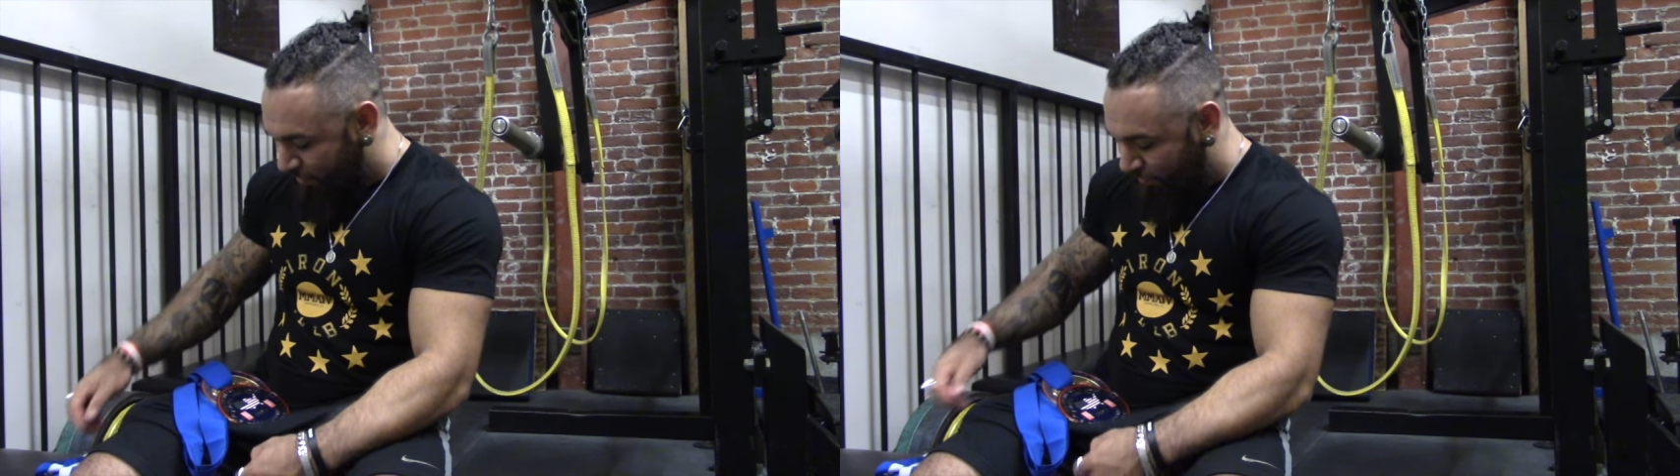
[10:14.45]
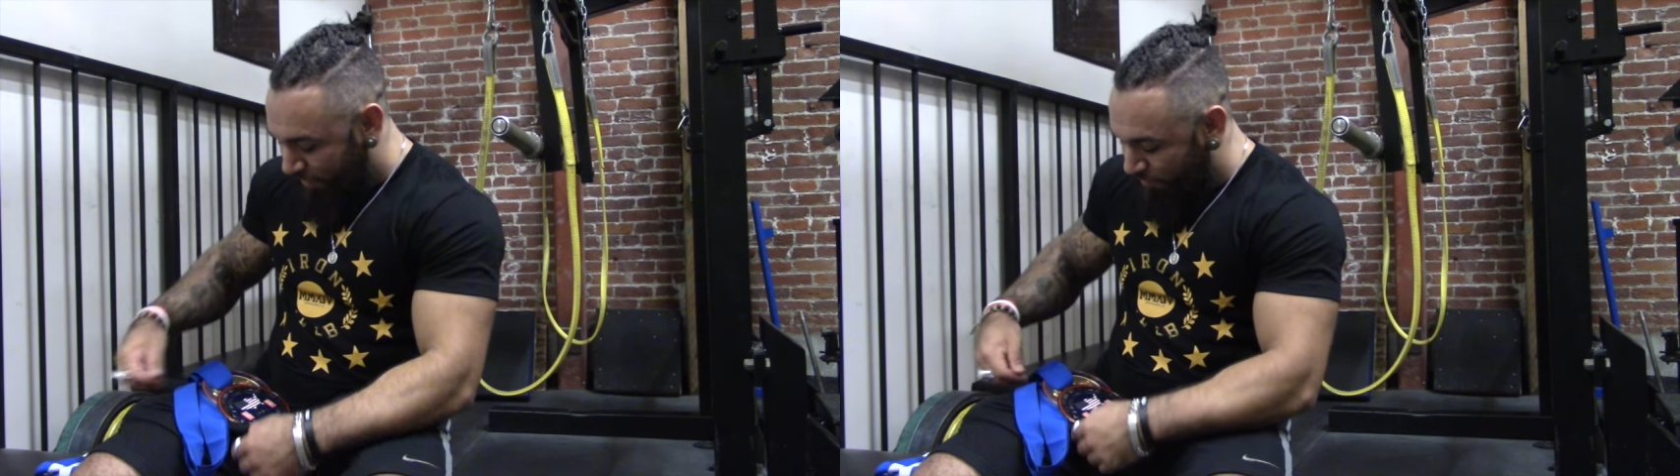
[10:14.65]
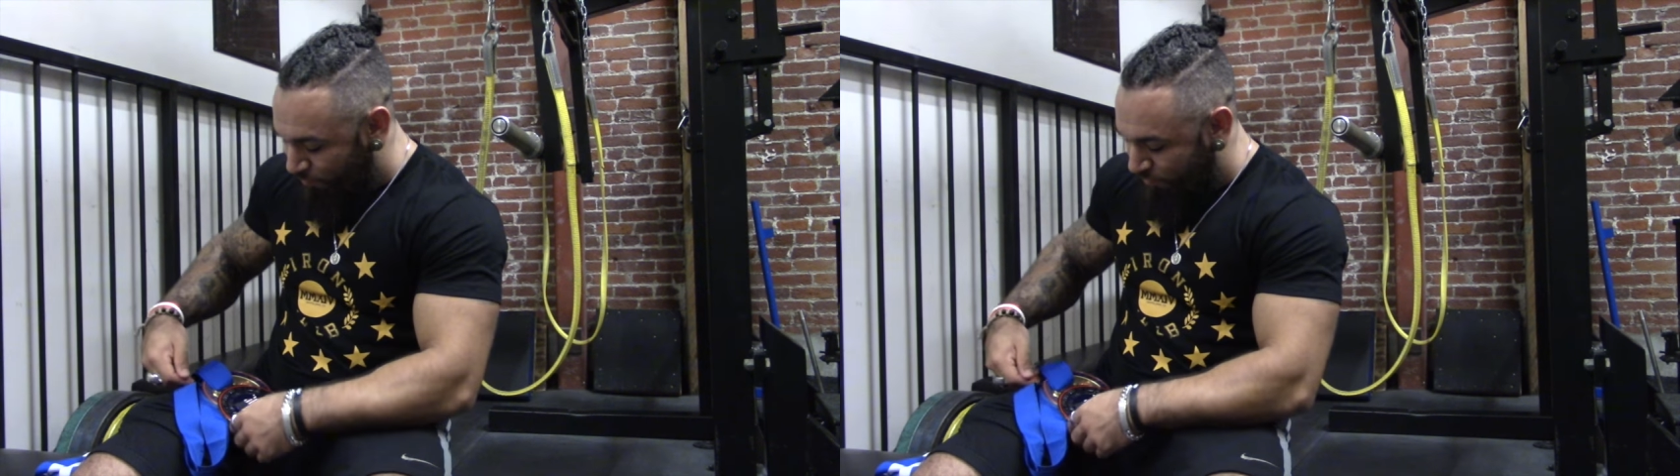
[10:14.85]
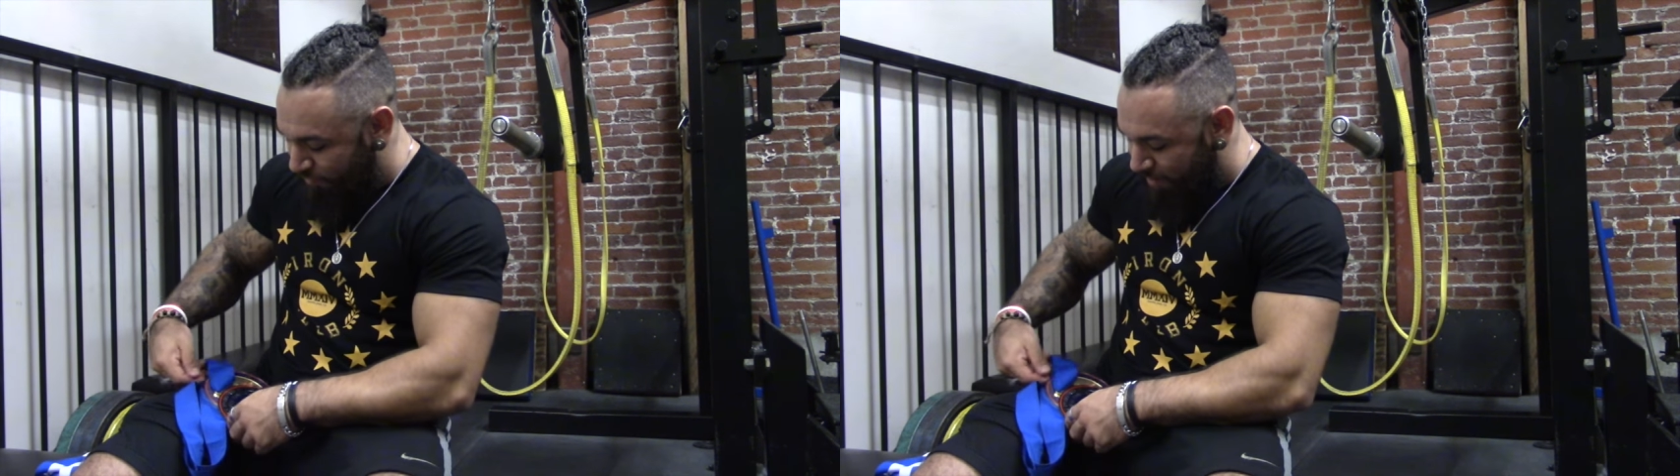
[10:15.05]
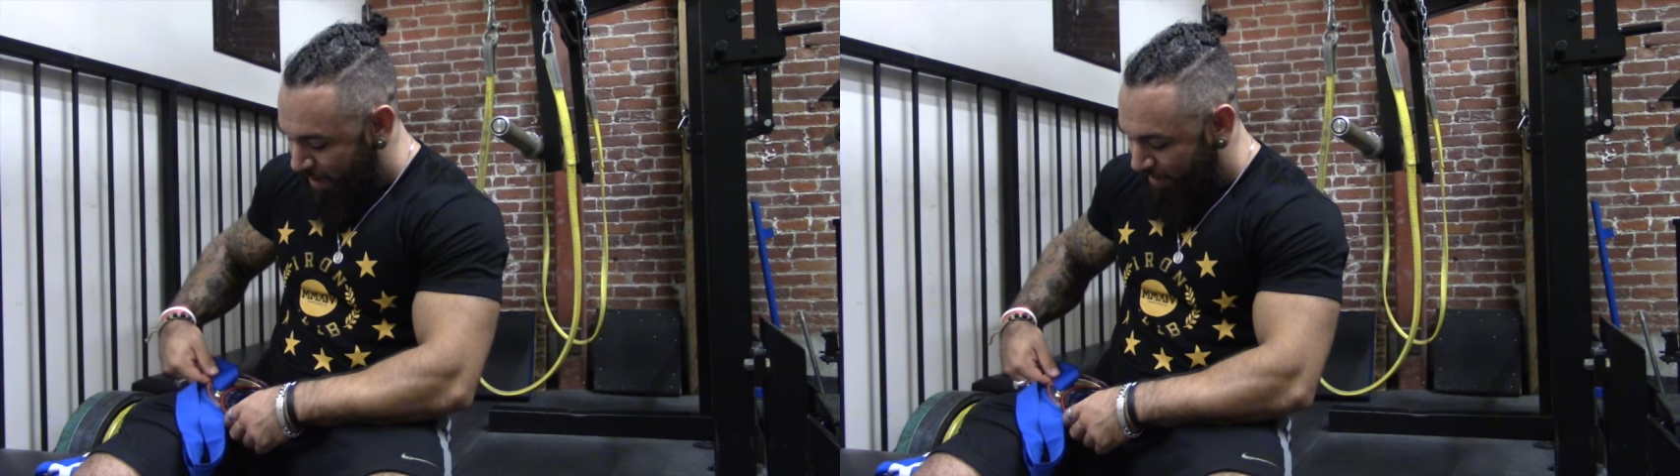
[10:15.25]
Second
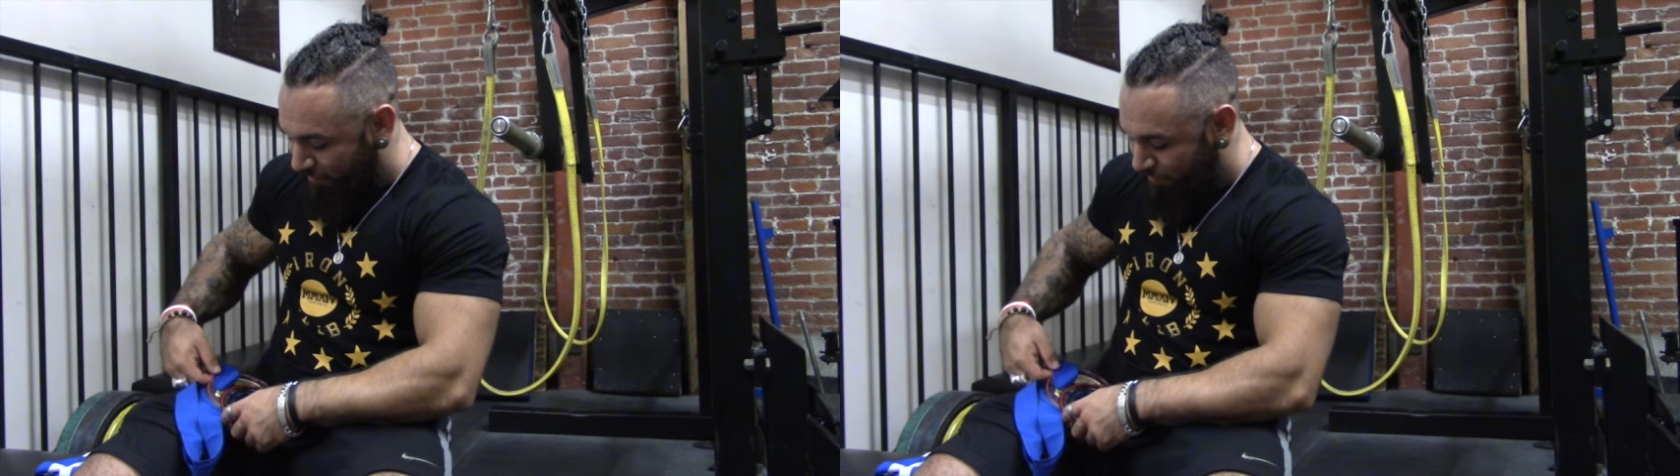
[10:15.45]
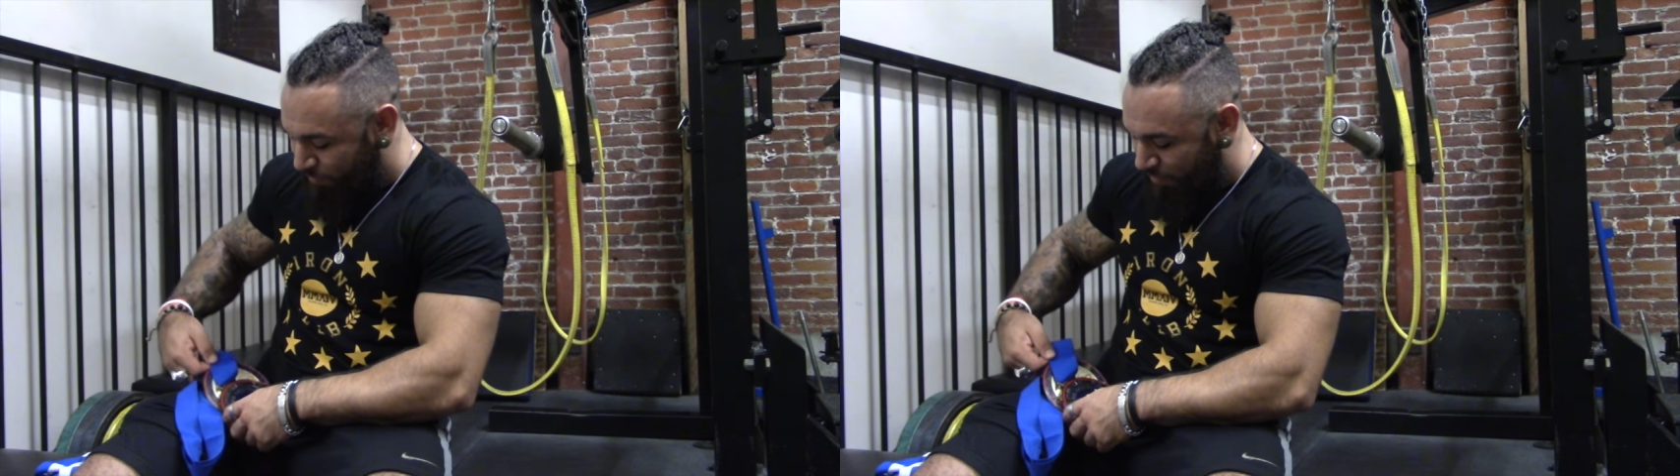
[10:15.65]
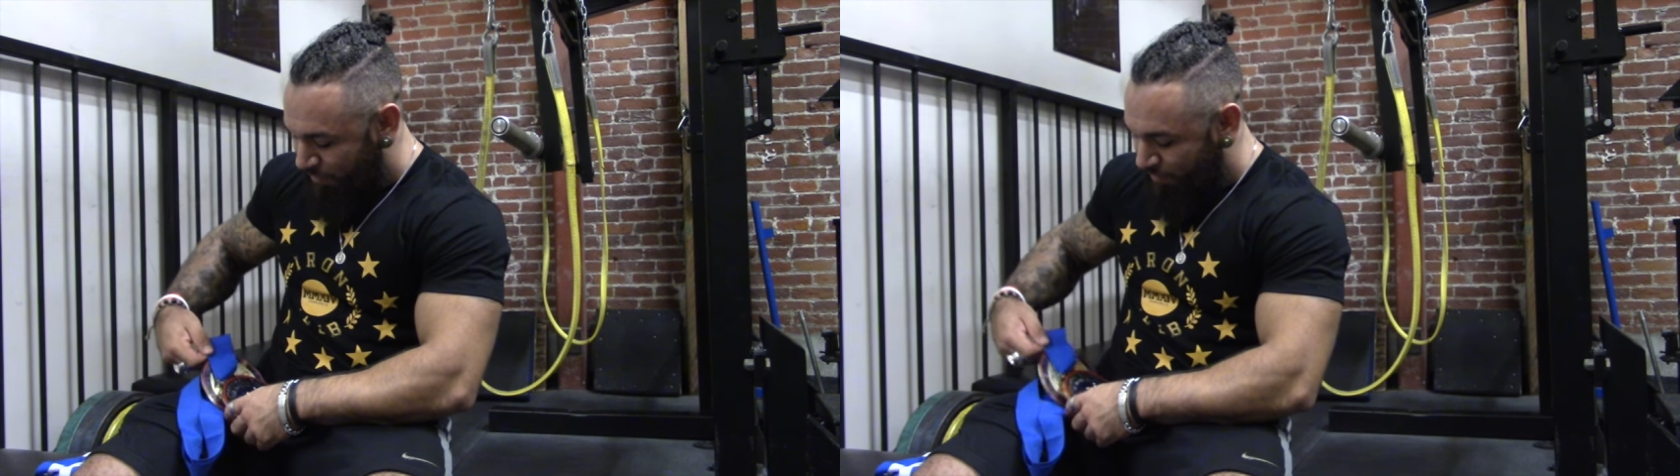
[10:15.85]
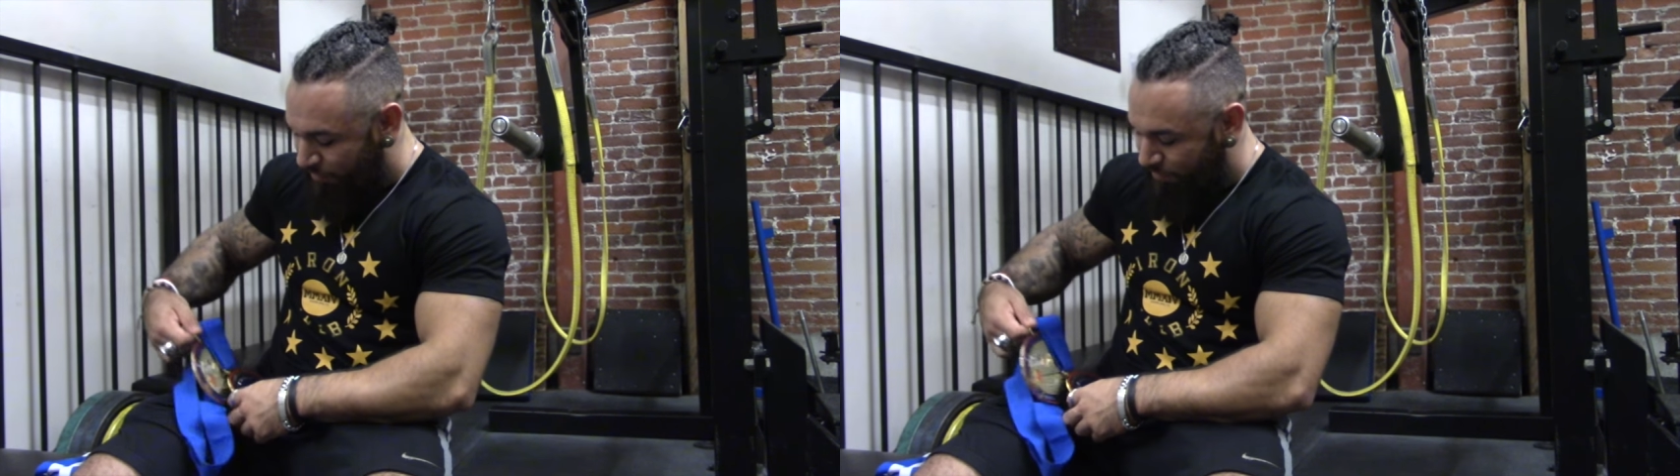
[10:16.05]
one has to be